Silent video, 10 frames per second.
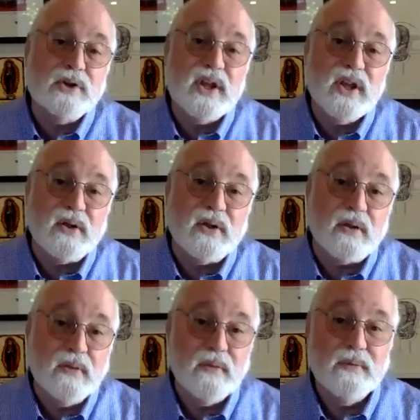deal,"
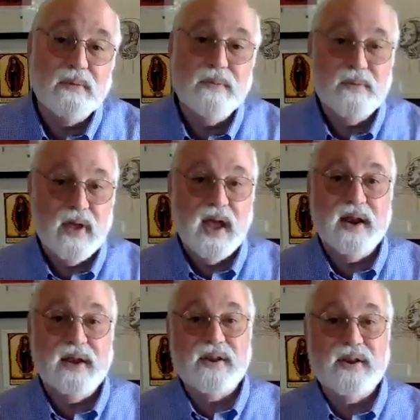at
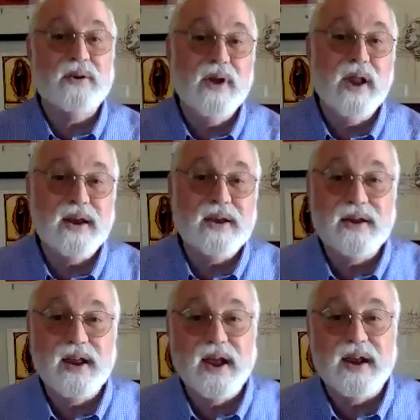
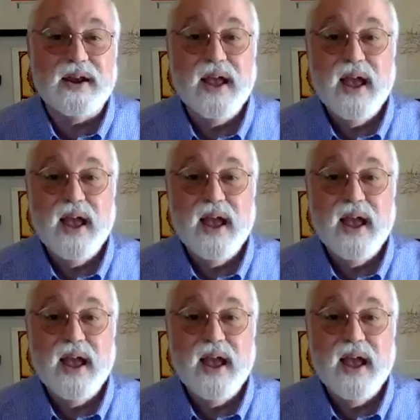$1.99.